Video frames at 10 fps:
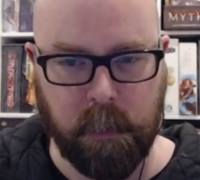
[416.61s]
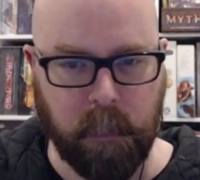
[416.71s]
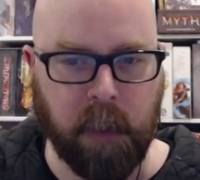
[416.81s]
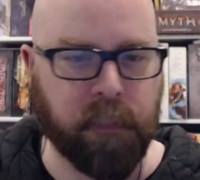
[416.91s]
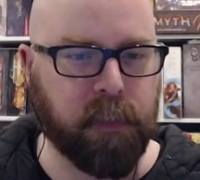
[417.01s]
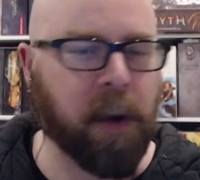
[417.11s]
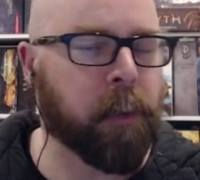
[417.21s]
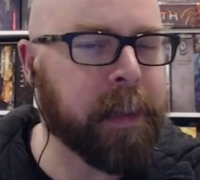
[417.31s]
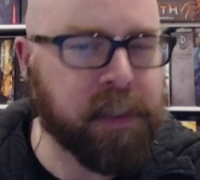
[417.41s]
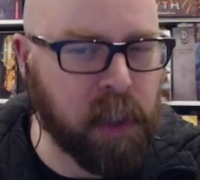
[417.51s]
if there
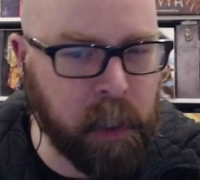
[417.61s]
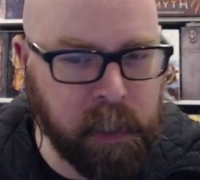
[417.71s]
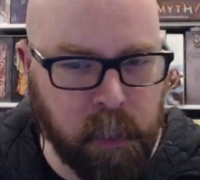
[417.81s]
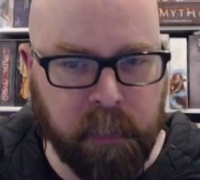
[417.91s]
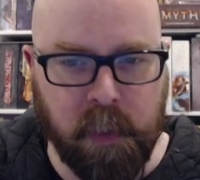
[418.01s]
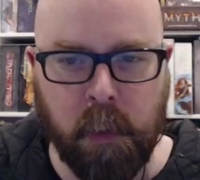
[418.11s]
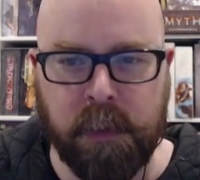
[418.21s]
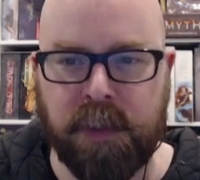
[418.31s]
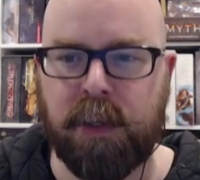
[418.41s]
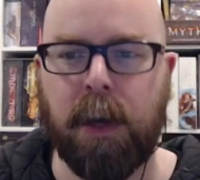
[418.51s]
is audio of
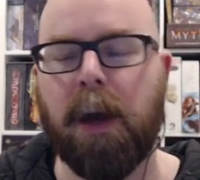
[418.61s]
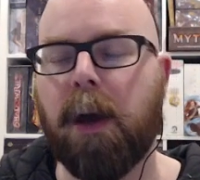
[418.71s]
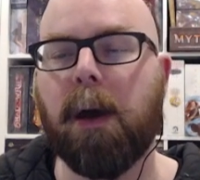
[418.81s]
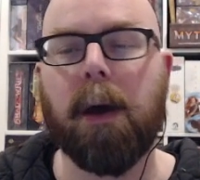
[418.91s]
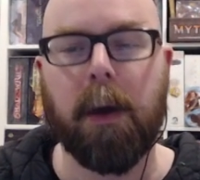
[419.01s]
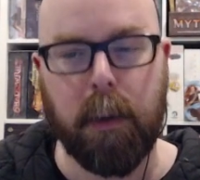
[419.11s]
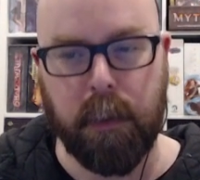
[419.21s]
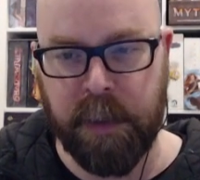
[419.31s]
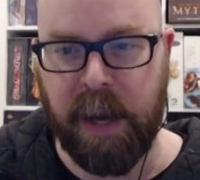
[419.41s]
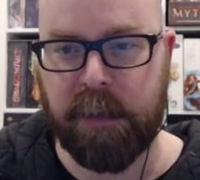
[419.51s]
course,
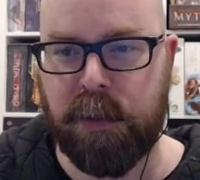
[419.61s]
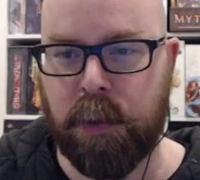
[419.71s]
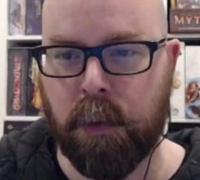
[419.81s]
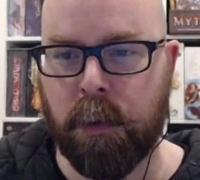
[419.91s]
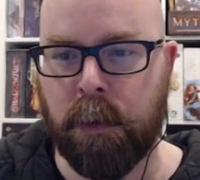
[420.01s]
that your